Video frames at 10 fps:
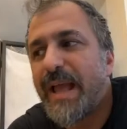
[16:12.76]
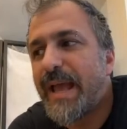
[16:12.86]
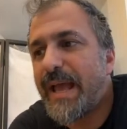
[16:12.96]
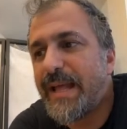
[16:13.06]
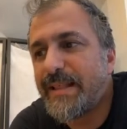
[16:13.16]

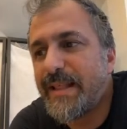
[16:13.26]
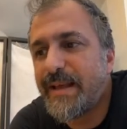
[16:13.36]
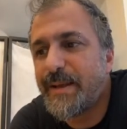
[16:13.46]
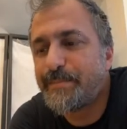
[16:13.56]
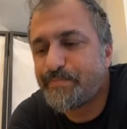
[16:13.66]
And
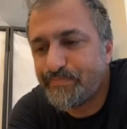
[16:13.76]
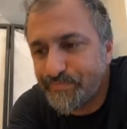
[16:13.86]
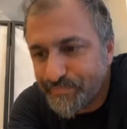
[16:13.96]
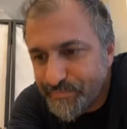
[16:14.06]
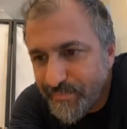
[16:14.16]

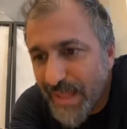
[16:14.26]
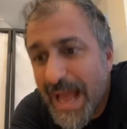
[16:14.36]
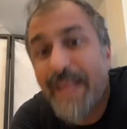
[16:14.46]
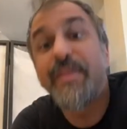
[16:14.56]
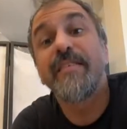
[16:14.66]

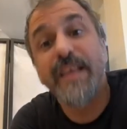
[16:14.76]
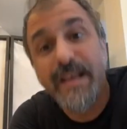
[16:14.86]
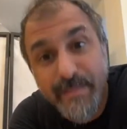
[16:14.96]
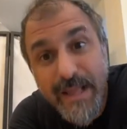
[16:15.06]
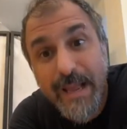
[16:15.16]
at the
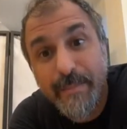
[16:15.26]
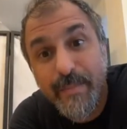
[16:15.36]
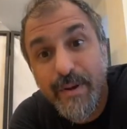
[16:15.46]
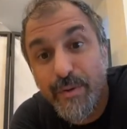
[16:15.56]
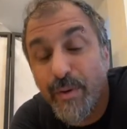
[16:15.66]
same time,
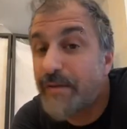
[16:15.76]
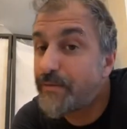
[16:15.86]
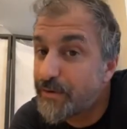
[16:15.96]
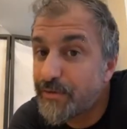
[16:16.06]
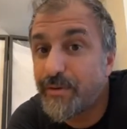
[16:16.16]
you have
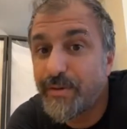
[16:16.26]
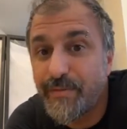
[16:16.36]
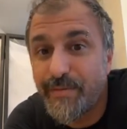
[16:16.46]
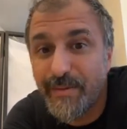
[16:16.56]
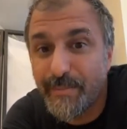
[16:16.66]
also
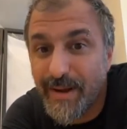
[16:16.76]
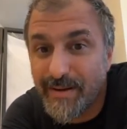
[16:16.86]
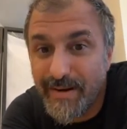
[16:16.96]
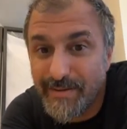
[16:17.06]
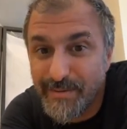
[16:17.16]
different
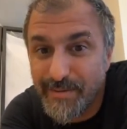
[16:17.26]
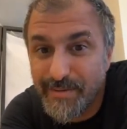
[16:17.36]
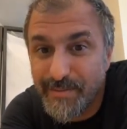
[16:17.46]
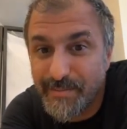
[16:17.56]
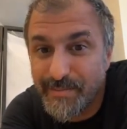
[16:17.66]
background,
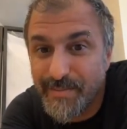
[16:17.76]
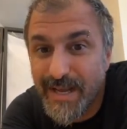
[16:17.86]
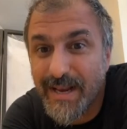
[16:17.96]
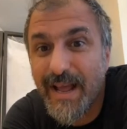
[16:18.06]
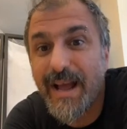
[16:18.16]

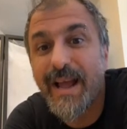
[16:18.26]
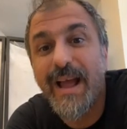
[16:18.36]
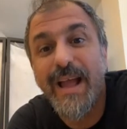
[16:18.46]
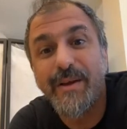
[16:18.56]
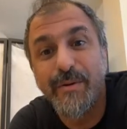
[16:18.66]
and
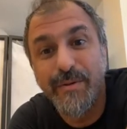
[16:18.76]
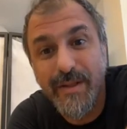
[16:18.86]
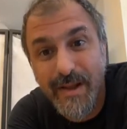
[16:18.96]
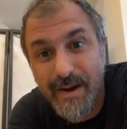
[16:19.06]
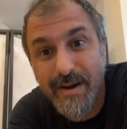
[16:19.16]
I could
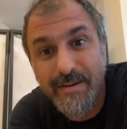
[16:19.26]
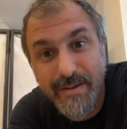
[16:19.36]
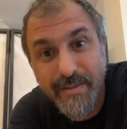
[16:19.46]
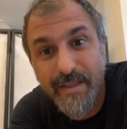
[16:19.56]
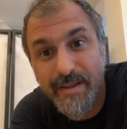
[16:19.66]
earn
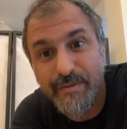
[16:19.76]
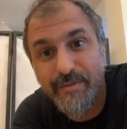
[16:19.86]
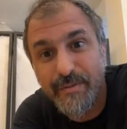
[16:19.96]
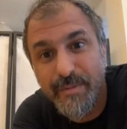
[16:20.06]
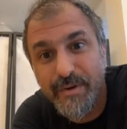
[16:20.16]
things
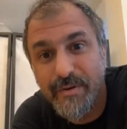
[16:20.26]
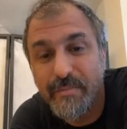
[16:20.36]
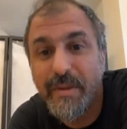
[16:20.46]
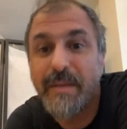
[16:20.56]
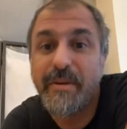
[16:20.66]
from you.
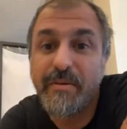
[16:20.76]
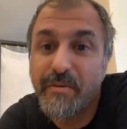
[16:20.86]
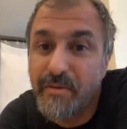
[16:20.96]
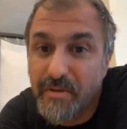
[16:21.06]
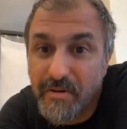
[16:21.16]
Maybe you
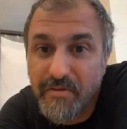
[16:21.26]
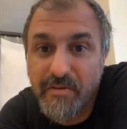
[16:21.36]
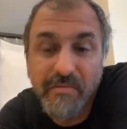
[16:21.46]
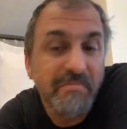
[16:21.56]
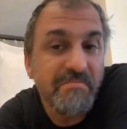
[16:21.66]
could
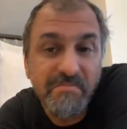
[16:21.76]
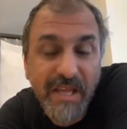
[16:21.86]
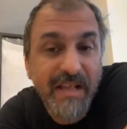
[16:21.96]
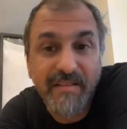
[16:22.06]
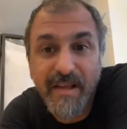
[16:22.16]
also
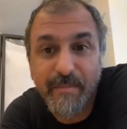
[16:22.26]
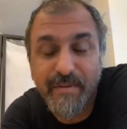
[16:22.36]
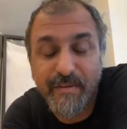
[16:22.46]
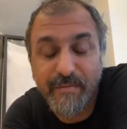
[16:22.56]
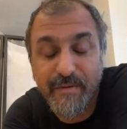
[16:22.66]
get
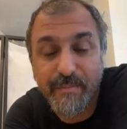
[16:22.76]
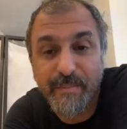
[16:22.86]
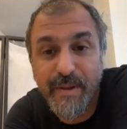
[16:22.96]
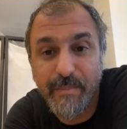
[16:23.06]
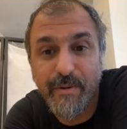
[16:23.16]
something from
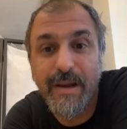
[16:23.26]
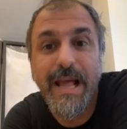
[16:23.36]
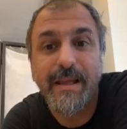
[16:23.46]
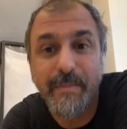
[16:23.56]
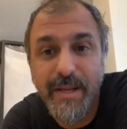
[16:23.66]
people
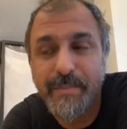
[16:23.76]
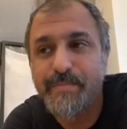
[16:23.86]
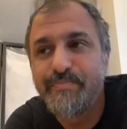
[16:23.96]
like me.